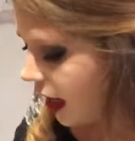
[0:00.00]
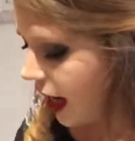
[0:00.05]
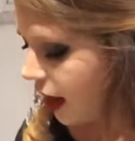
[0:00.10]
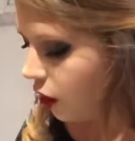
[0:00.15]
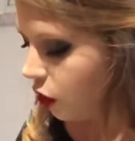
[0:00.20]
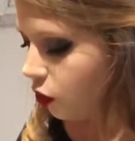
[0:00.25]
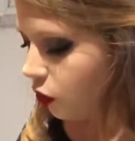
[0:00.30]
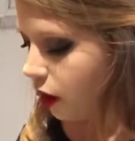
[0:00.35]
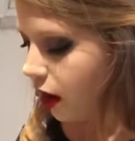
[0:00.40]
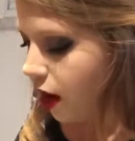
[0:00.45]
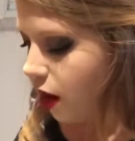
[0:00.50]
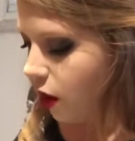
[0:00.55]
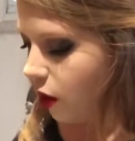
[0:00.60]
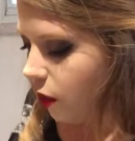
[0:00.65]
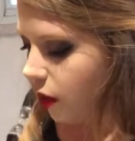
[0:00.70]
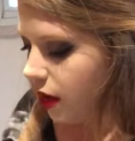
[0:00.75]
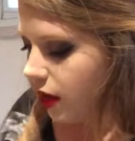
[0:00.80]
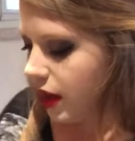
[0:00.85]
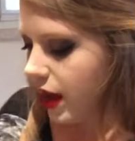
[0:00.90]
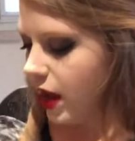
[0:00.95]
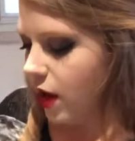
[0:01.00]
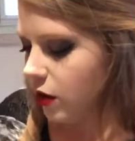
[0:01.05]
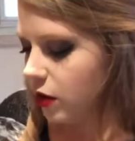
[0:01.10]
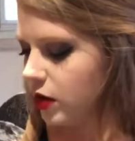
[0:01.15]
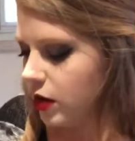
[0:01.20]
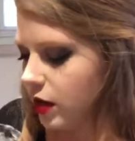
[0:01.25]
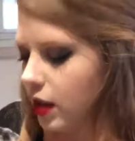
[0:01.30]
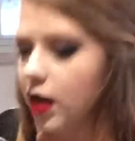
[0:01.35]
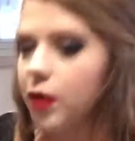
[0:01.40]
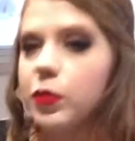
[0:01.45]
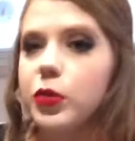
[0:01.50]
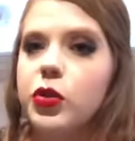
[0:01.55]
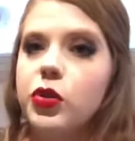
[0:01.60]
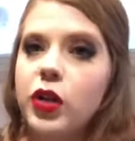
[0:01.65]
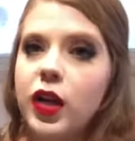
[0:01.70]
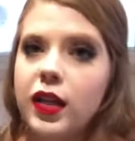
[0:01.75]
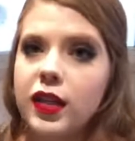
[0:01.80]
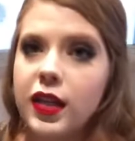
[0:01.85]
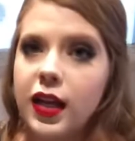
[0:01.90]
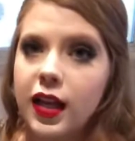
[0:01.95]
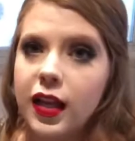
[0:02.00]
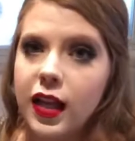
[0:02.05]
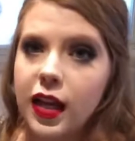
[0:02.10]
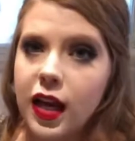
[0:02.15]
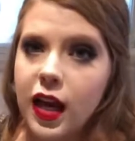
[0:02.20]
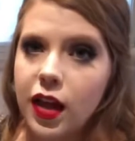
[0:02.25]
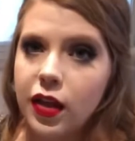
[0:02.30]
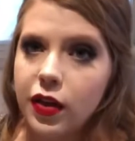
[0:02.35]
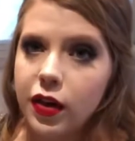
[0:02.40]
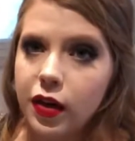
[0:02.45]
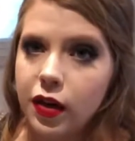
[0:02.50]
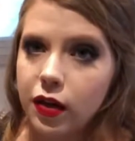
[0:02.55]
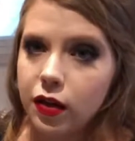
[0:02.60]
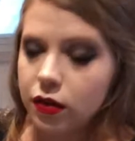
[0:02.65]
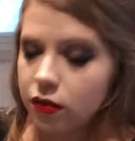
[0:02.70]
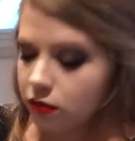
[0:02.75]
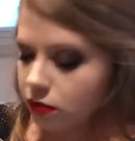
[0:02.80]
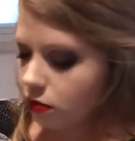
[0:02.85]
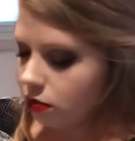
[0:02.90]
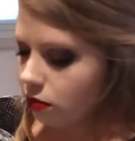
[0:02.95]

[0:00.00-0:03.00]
can grow without obstructing the other,